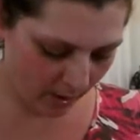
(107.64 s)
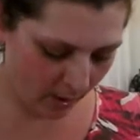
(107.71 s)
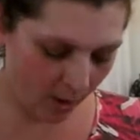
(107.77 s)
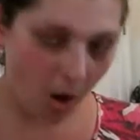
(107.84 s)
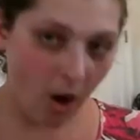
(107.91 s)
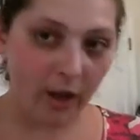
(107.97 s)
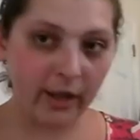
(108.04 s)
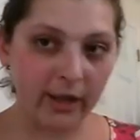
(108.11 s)

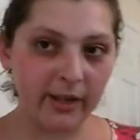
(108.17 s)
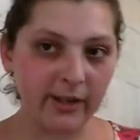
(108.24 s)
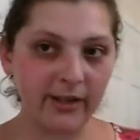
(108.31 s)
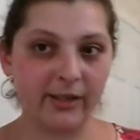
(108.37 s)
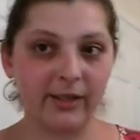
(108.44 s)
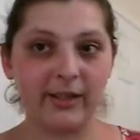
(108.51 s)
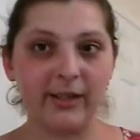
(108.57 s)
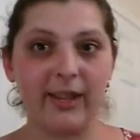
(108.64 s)

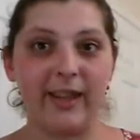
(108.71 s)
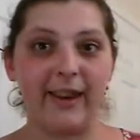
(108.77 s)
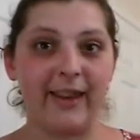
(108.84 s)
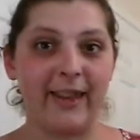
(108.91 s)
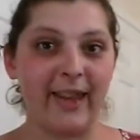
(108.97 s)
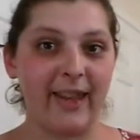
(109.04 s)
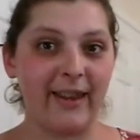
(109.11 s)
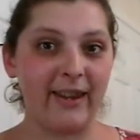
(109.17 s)
August. And
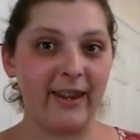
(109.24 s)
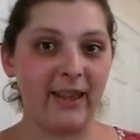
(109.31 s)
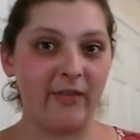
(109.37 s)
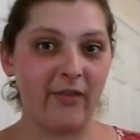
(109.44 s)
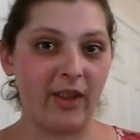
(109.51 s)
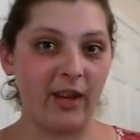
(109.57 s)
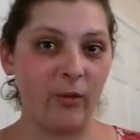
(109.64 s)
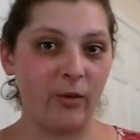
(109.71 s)
again, if
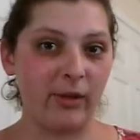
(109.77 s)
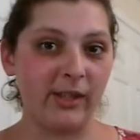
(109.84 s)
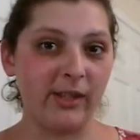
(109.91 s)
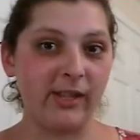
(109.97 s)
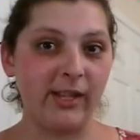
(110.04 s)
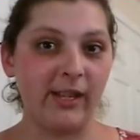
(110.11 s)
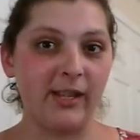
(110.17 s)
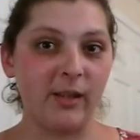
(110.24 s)
anyone
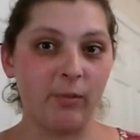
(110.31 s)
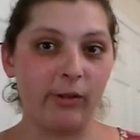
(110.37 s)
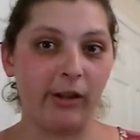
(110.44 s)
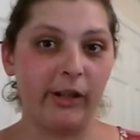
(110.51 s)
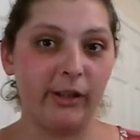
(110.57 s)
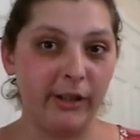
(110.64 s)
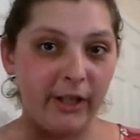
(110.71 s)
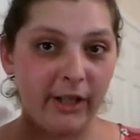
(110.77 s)
sees A
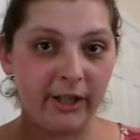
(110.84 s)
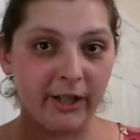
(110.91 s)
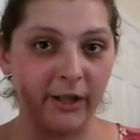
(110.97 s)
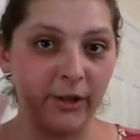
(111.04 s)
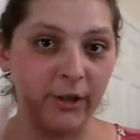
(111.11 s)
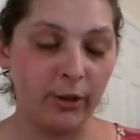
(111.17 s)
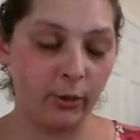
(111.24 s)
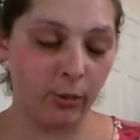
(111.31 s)
Prairie Year
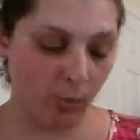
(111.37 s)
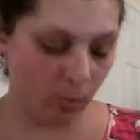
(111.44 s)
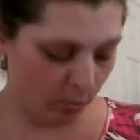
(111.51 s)
2